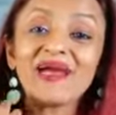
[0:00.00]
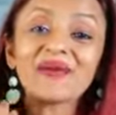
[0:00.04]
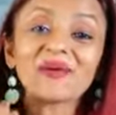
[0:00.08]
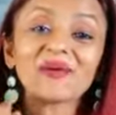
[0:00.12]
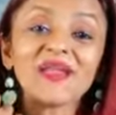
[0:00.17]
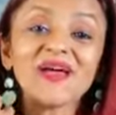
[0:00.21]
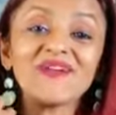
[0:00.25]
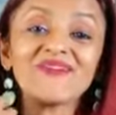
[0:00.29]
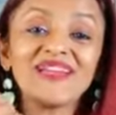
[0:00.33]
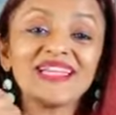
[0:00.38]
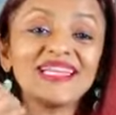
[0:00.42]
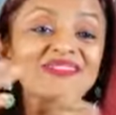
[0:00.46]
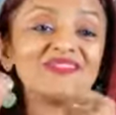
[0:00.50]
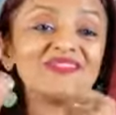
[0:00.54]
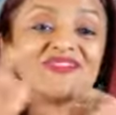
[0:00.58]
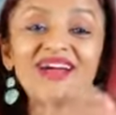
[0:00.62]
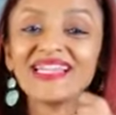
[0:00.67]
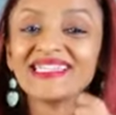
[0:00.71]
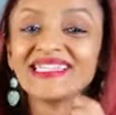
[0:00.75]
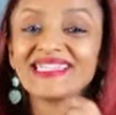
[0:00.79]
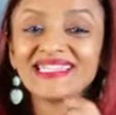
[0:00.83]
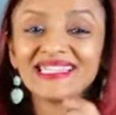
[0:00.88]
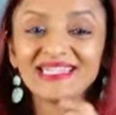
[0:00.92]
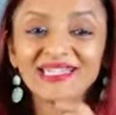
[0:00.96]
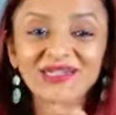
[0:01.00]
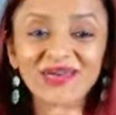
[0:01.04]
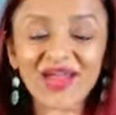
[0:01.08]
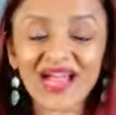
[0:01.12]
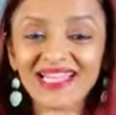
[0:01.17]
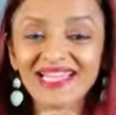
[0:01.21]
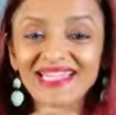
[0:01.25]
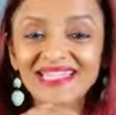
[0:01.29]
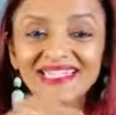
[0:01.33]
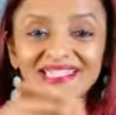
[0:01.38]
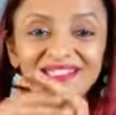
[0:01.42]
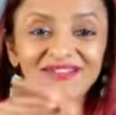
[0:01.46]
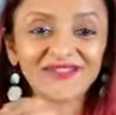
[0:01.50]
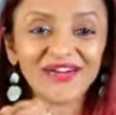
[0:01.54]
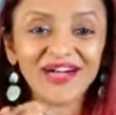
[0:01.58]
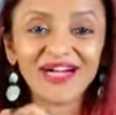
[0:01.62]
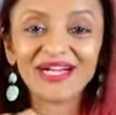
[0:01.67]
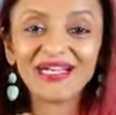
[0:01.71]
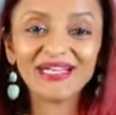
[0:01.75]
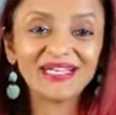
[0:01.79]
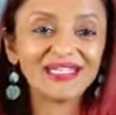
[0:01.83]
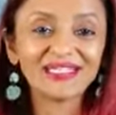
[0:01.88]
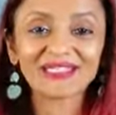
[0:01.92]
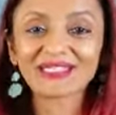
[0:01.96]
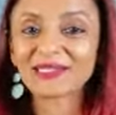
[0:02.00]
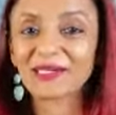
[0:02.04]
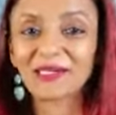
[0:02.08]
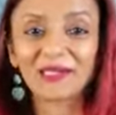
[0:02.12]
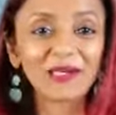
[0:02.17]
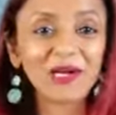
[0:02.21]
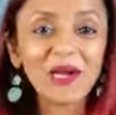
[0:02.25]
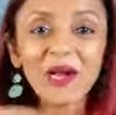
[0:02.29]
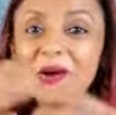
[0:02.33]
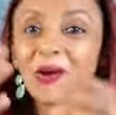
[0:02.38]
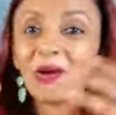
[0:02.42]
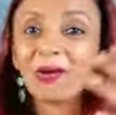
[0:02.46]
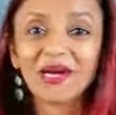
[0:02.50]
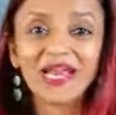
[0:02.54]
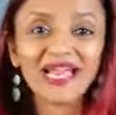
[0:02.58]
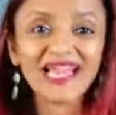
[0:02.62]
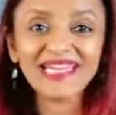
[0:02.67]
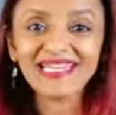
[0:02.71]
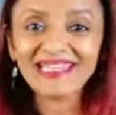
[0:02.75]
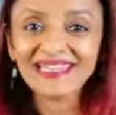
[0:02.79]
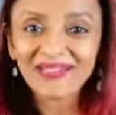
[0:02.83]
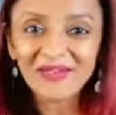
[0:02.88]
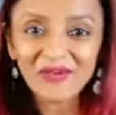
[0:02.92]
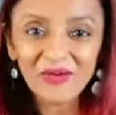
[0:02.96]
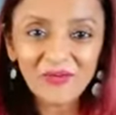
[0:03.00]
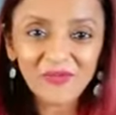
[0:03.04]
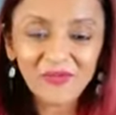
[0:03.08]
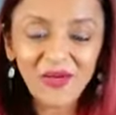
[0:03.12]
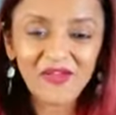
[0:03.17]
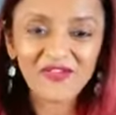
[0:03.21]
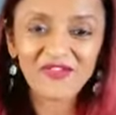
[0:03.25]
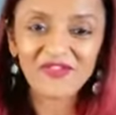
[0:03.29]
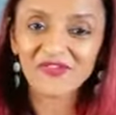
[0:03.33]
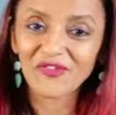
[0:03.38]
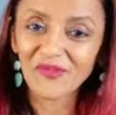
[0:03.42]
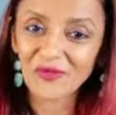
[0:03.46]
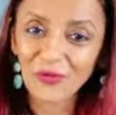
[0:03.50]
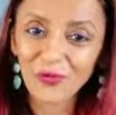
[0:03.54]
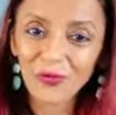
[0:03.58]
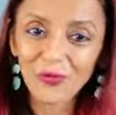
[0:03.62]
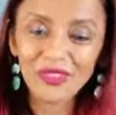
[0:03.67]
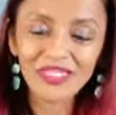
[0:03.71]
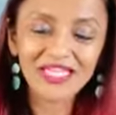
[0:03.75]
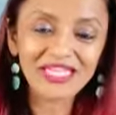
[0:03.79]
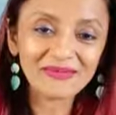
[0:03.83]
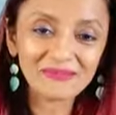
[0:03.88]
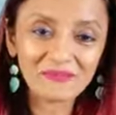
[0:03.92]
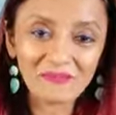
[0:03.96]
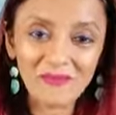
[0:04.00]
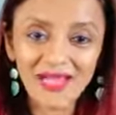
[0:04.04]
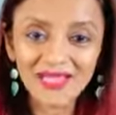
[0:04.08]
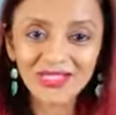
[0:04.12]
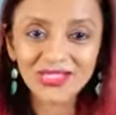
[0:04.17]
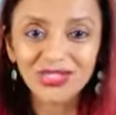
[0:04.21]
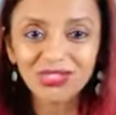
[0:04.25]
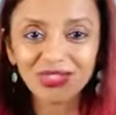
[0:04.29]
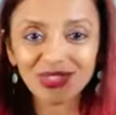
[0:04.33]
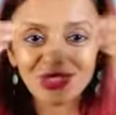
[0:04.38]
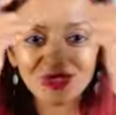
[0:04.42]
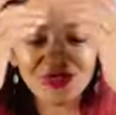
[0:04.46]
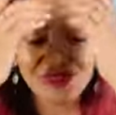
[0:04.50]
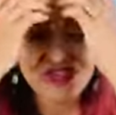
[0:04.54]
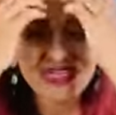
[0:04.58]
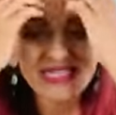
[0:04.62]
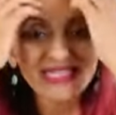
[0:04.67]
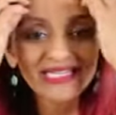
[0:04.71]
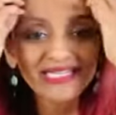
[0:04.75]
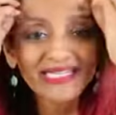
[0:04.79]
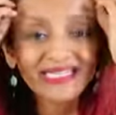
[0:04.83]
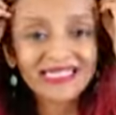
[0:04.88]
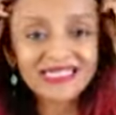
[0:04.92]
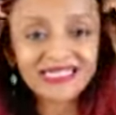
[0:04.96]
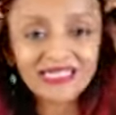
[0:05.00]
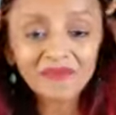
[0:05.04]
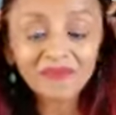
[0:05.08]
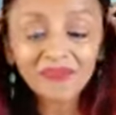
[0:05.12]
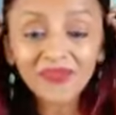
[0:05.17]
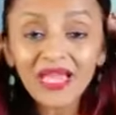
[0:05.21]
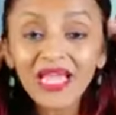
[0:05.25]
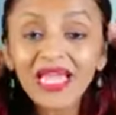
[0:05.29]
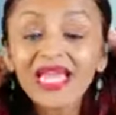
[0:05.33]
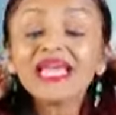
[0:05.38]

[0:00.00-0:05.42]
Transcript: I don't have any fancy tracking device or or anything on my phone that measures fitness.